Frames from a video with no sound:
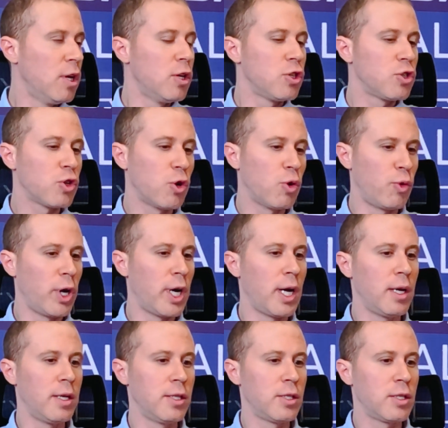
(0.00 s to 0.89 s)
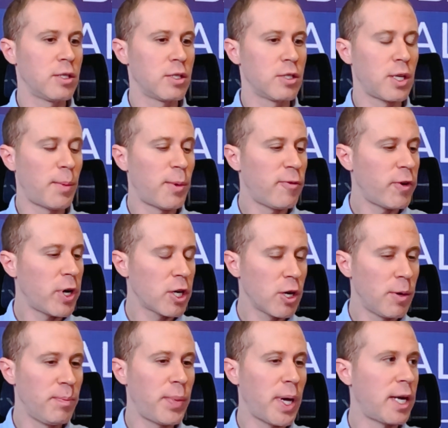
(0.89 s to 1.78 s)
So whereas some of our
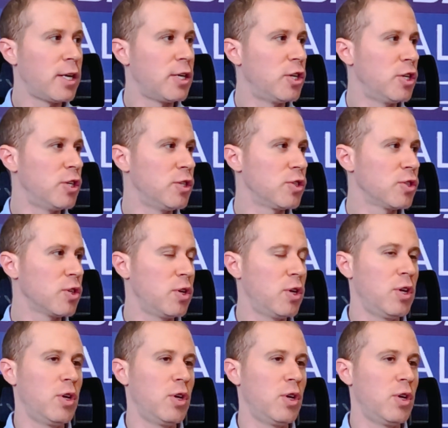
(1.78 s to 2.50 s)
competitors